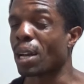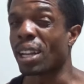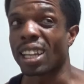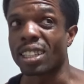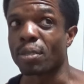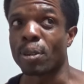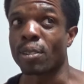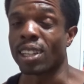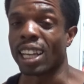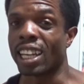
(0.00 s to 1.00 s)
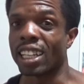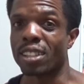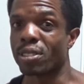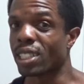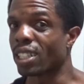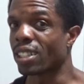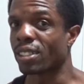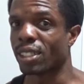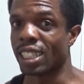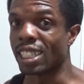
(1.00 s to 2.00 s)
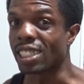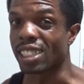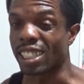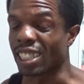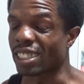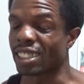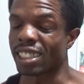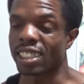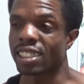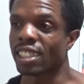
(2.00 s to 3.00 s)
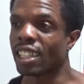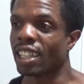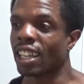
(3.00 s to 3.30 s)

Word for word: I got there probably 8. He was there initially like 6.